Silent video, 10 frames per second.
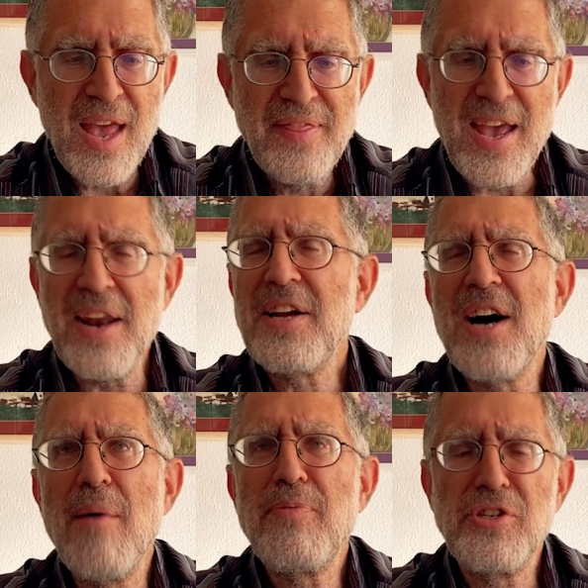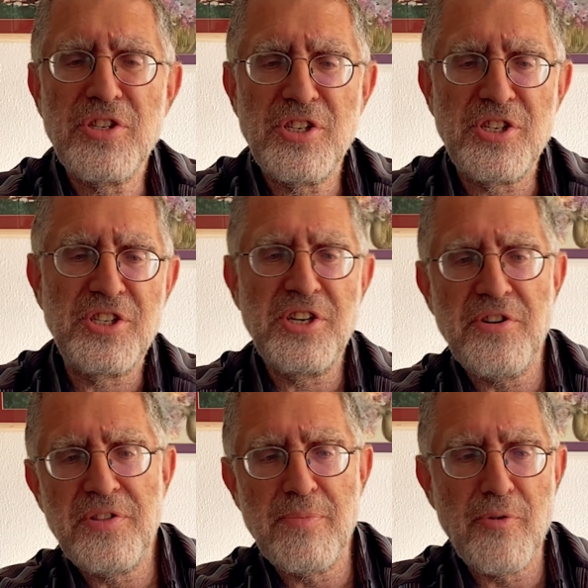they had a compass to
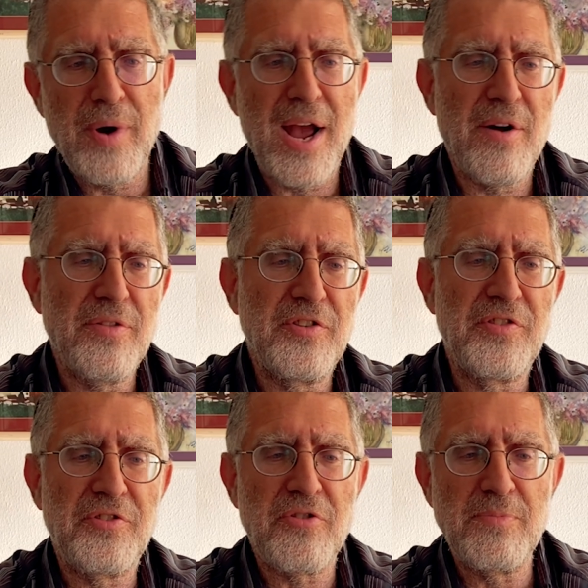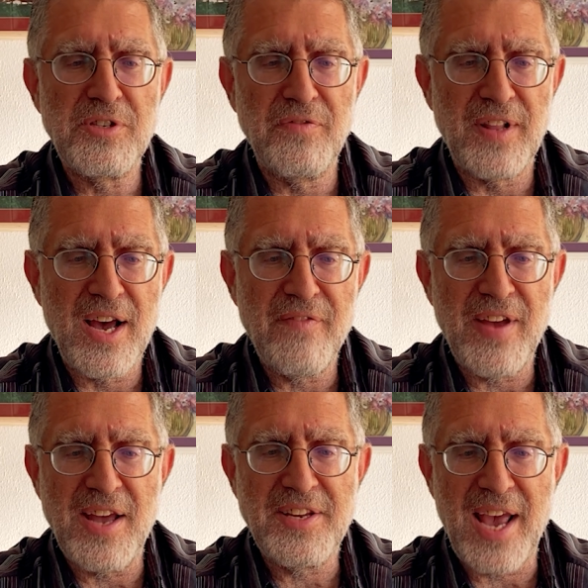steer them around the storms of life
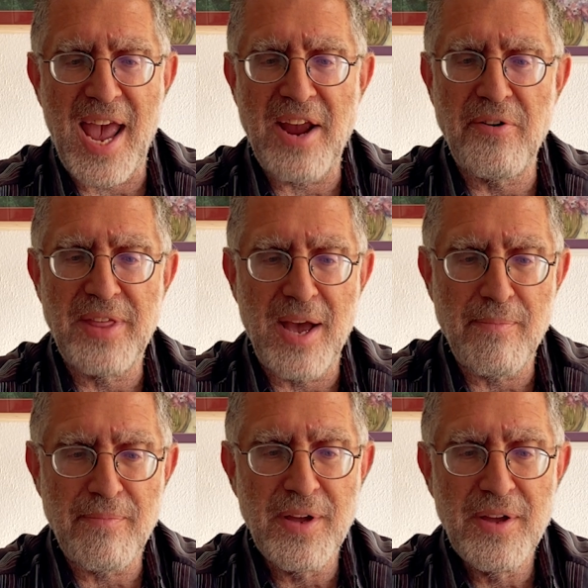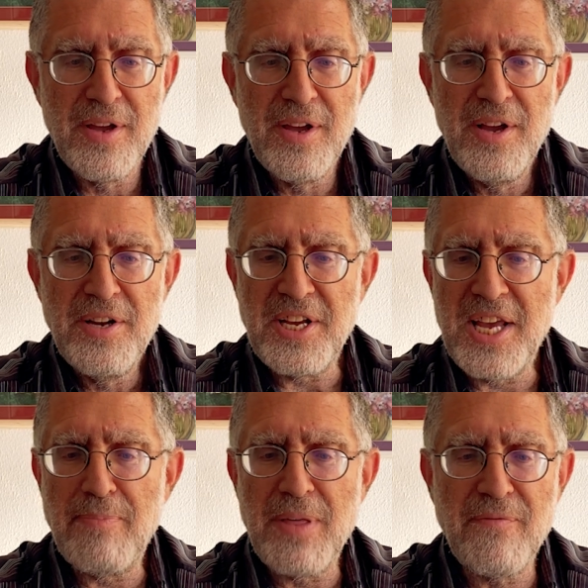and to anchor them, to
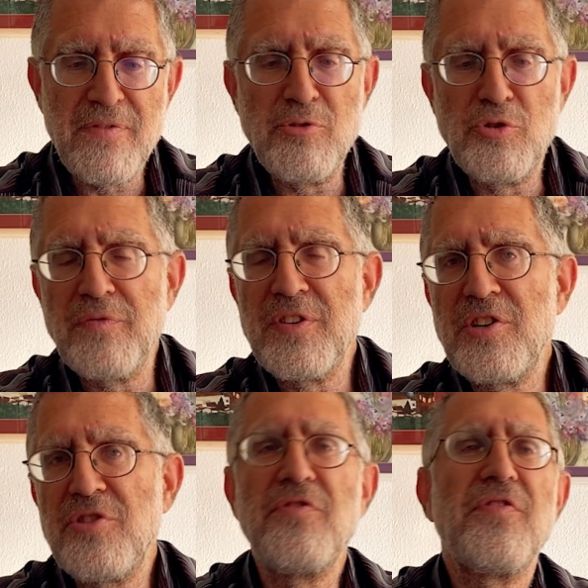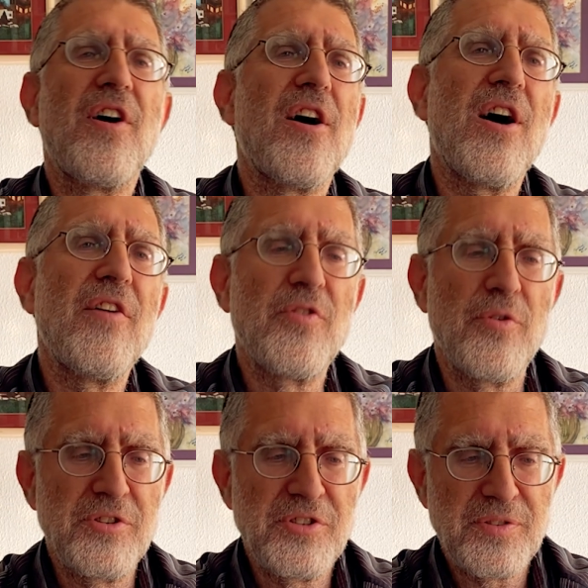keep them from drifting too far off
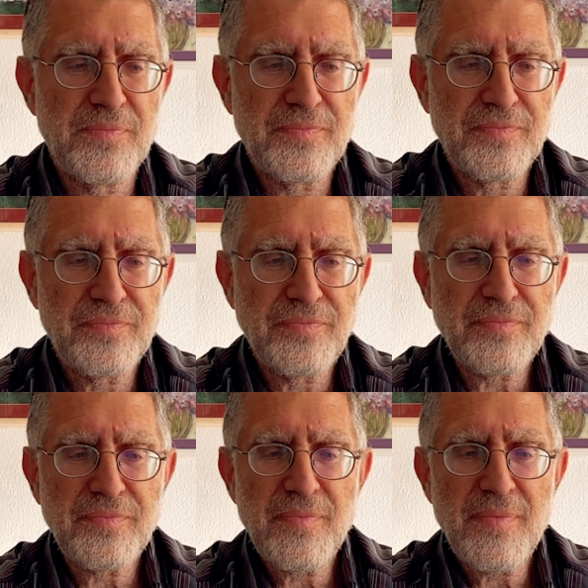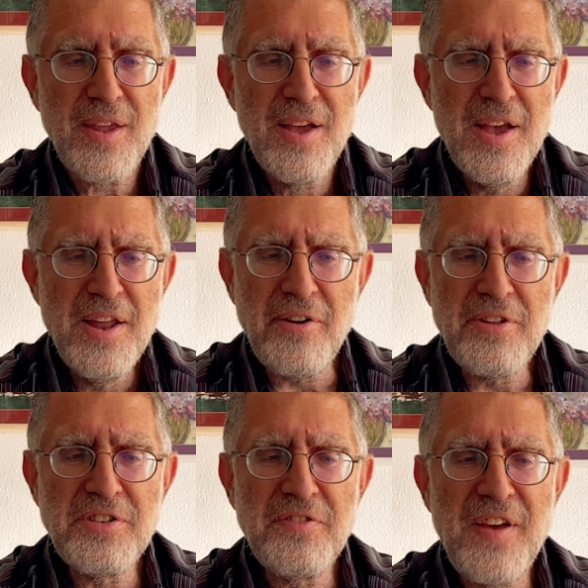course. Now,
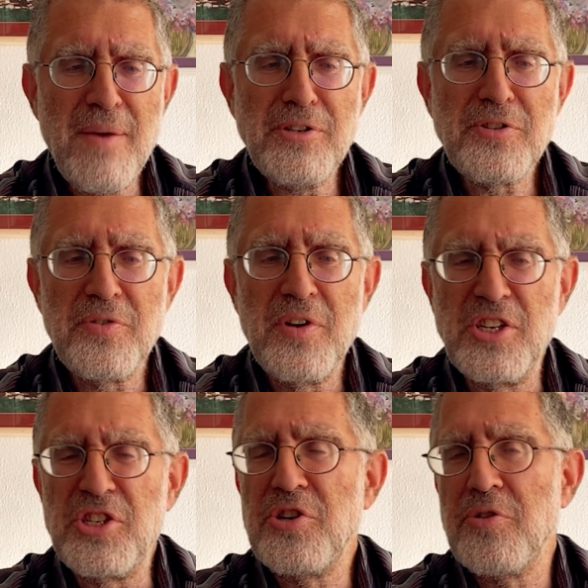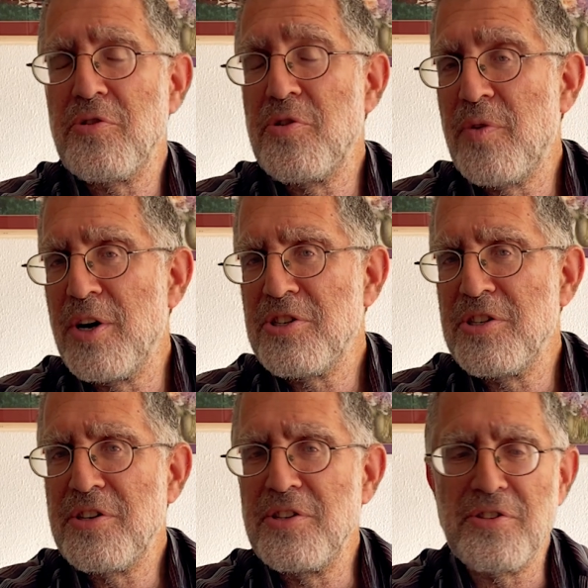there's a famous historical
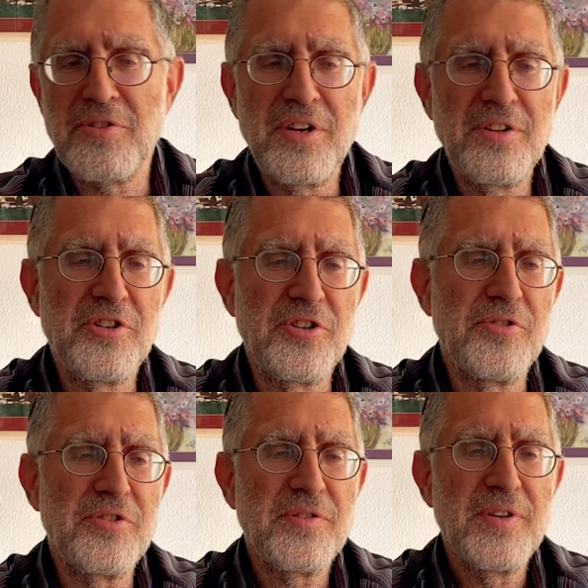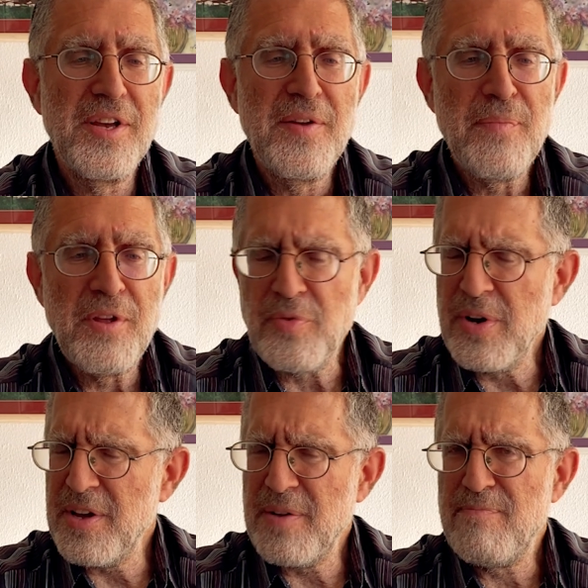question concerning the Jews. It's one
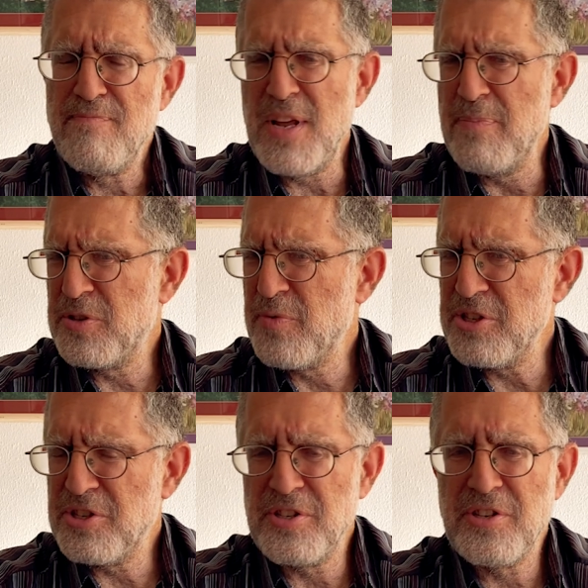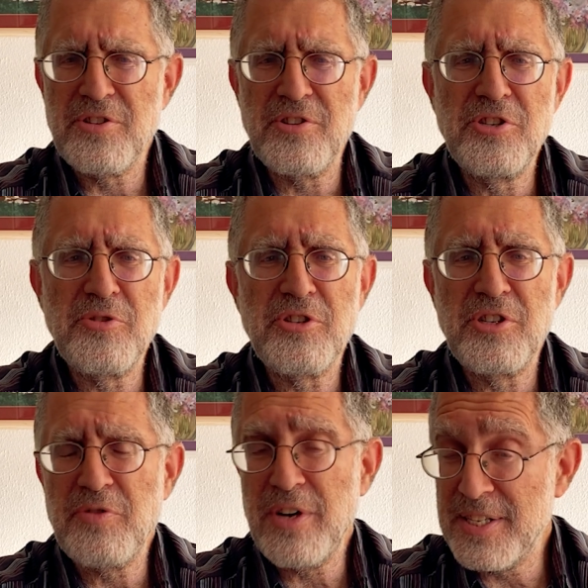of the deepest questions concerning Jewish
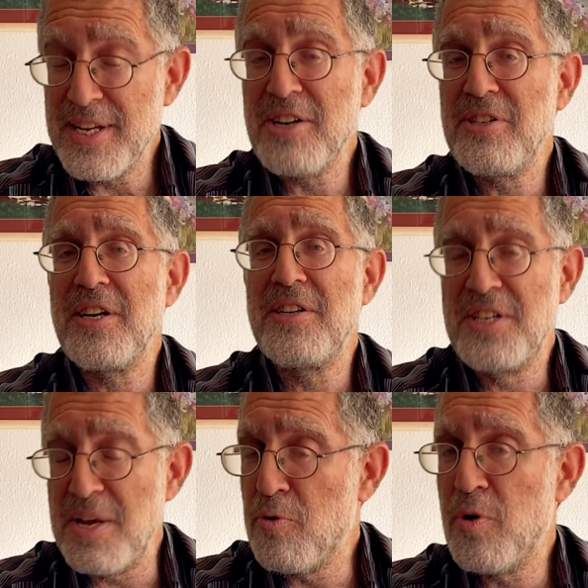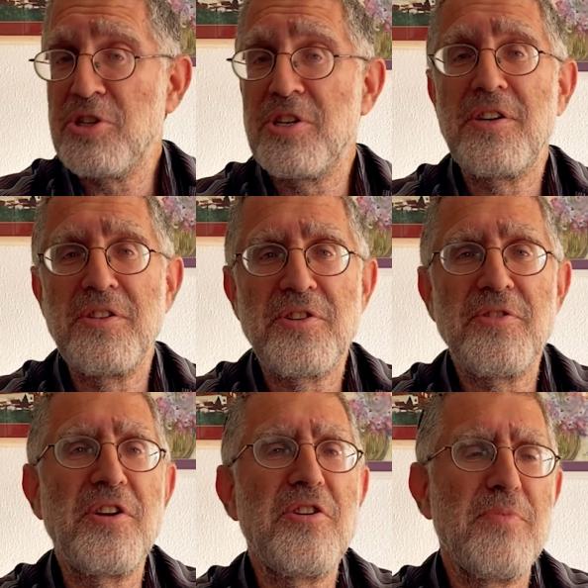history, and it's actually a deep question
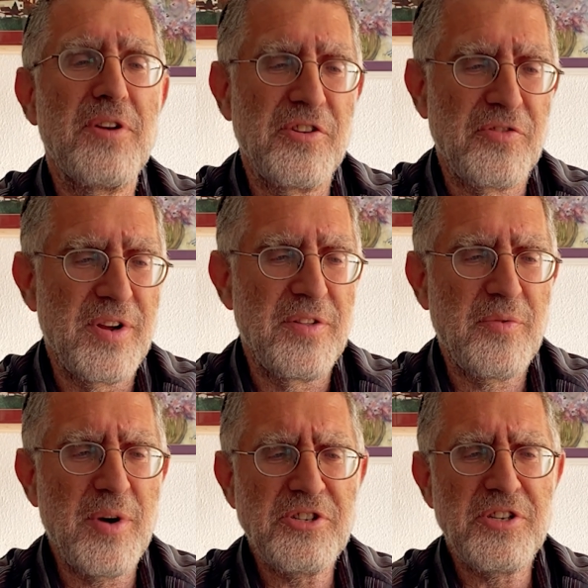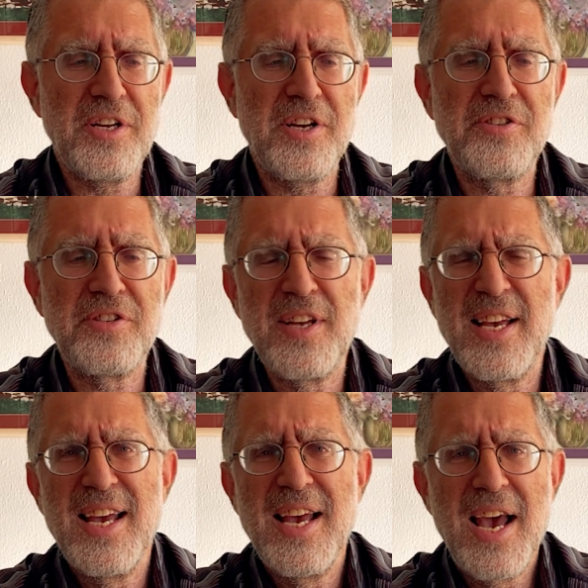concerning human history. The question is,
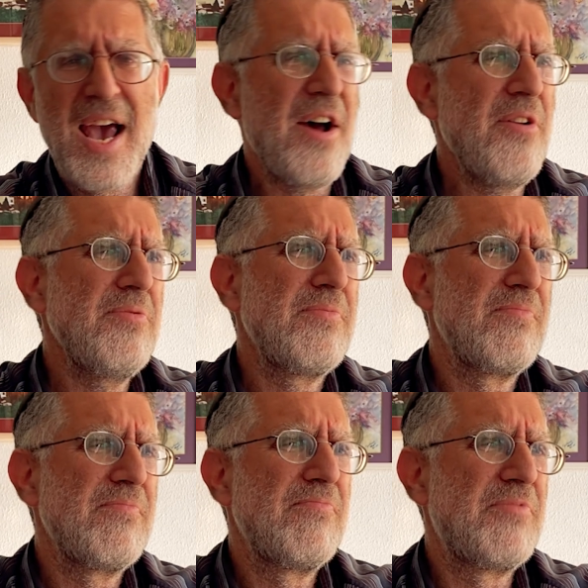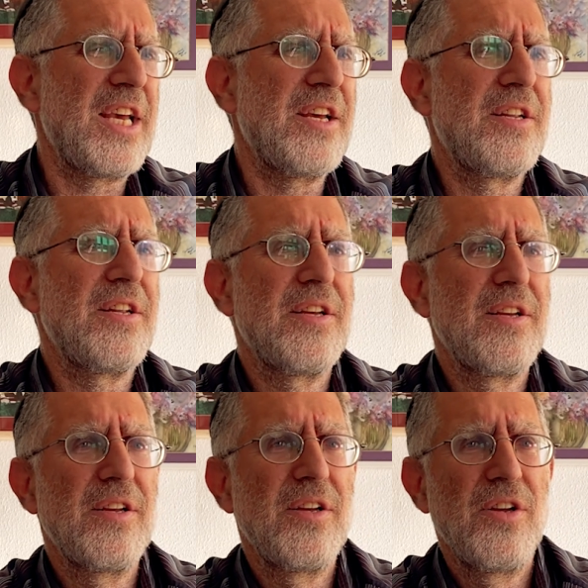how did
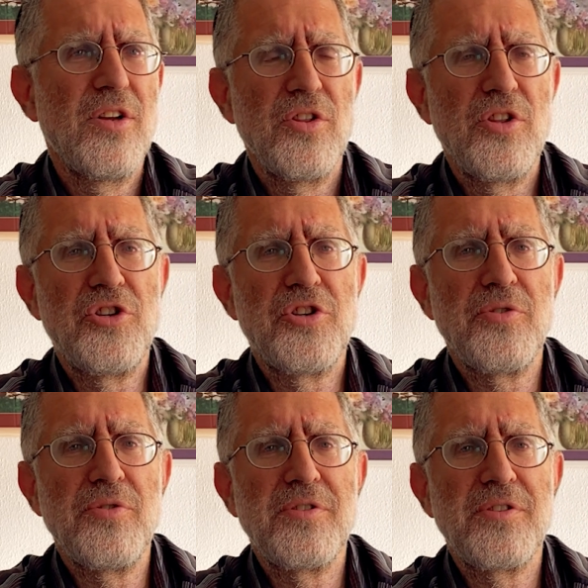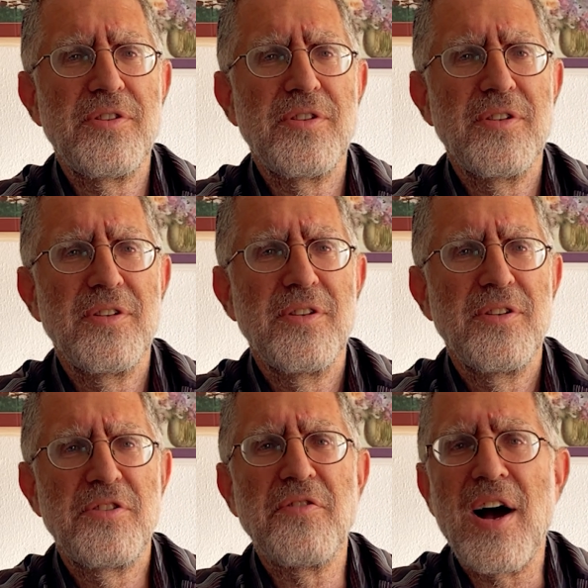the Jews
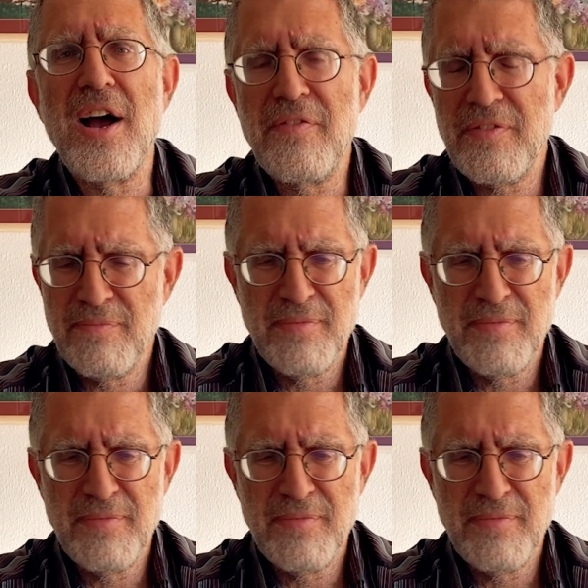survive?